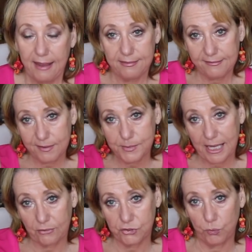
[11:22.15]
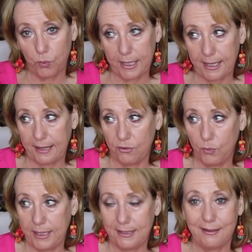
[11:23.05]
And this I'm down to one night a
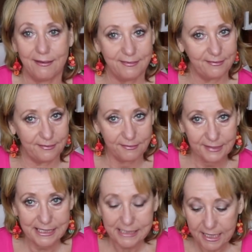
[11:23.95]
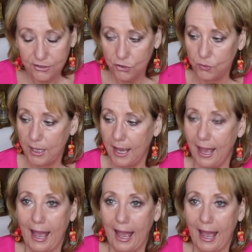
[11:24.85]
week. Yes, it's discontinued.